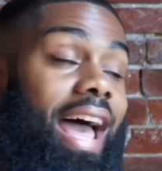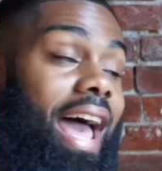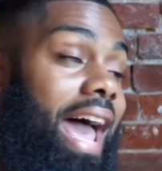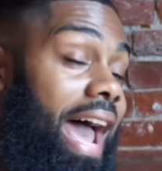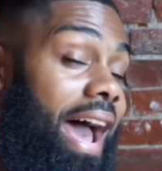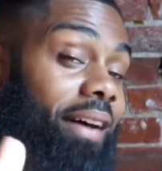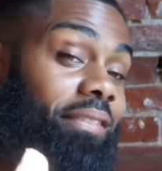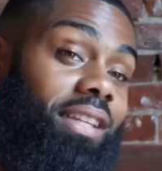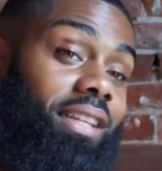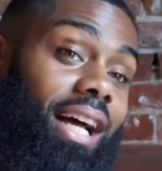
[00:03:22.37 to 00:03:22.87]

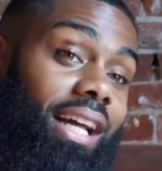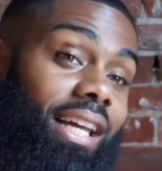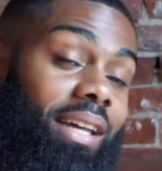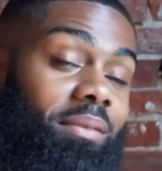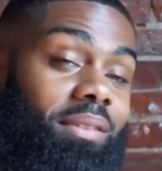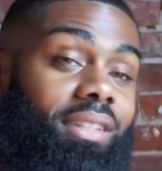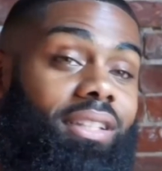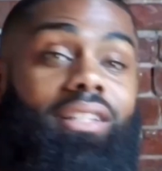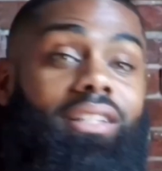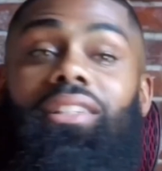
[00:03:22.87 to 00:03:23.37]
After I
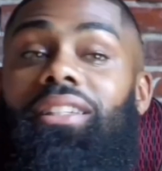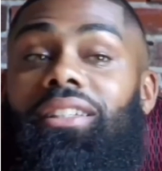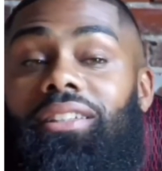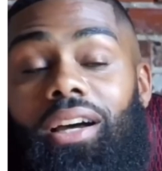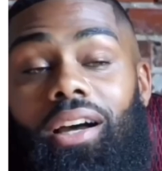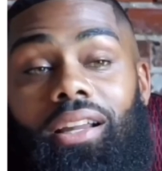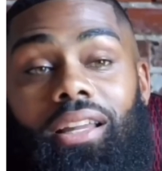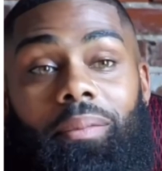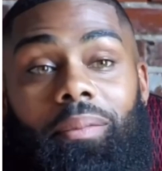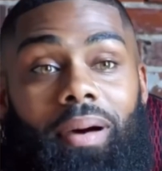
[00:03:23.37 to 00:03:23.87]

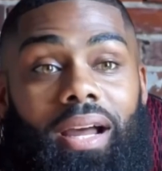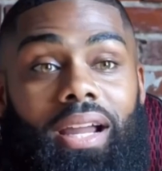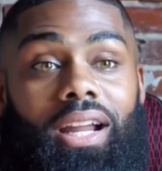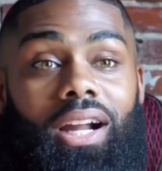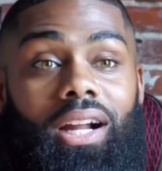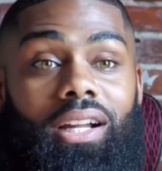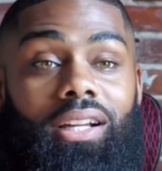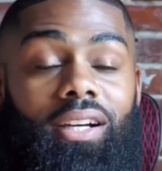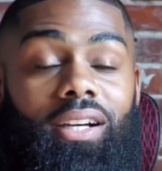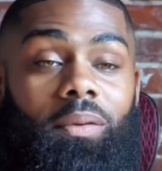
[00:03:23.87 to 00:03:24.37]
get my
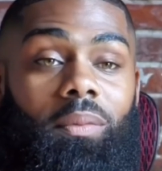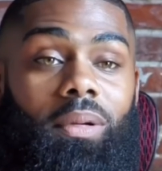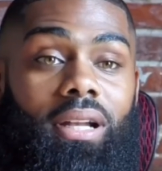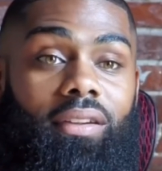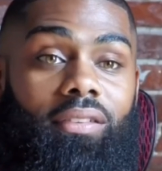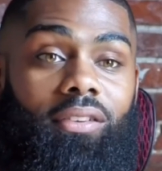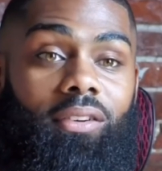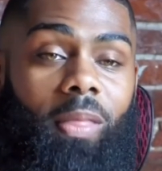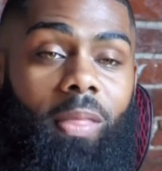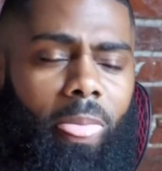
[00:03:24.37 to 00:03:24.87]
haircut,
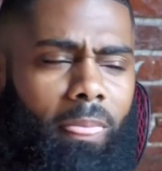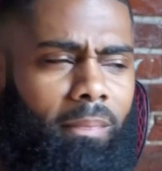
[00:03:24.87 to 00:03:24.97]
whatever,